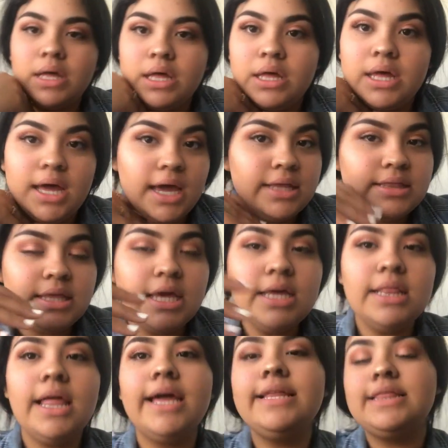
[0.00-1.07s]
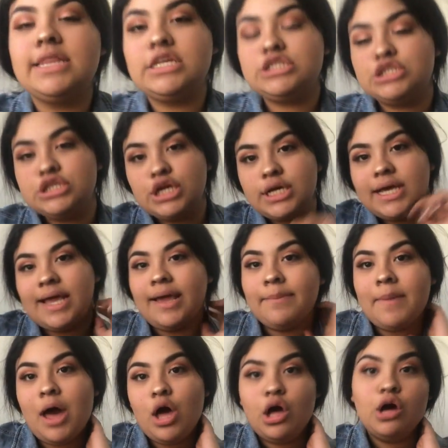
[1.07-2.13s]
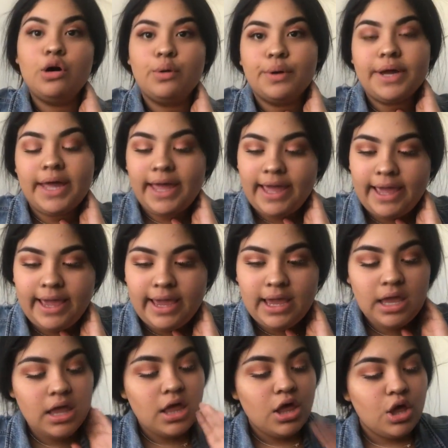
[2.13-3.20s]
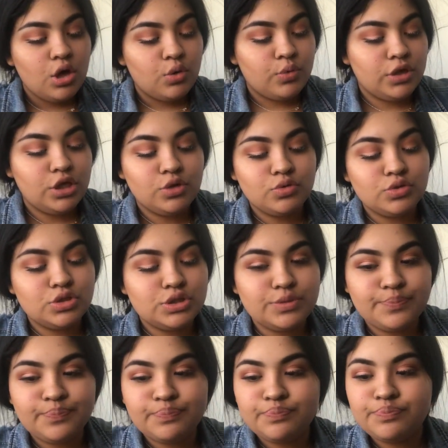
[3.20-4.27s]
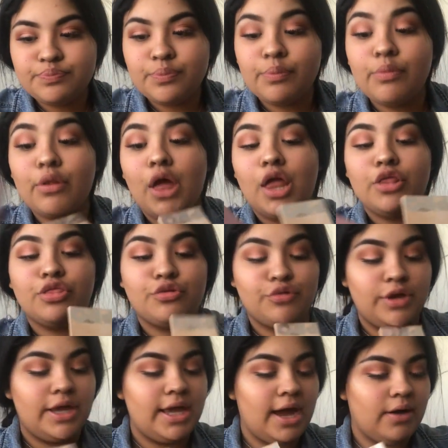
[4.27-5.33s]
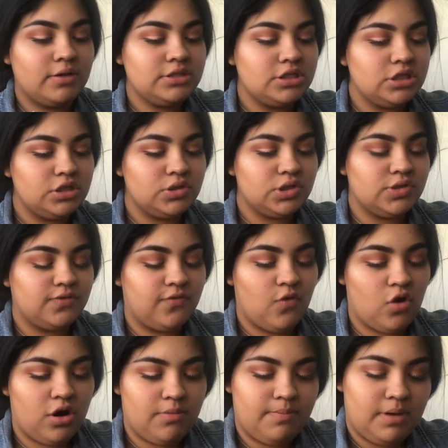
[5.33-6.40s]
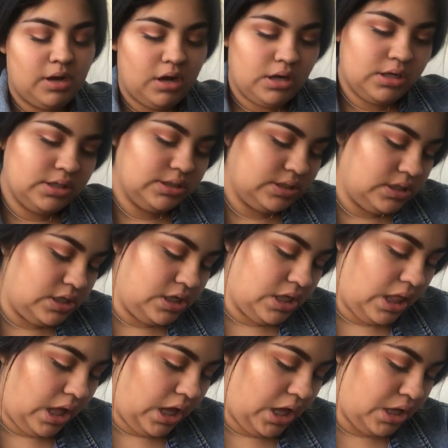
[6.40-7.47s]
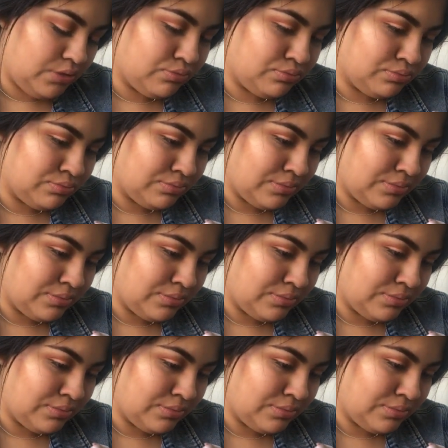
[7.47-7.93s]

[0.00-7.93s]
I think like this look came out okay. We used 3. I was gonna use 4, but honestly, like,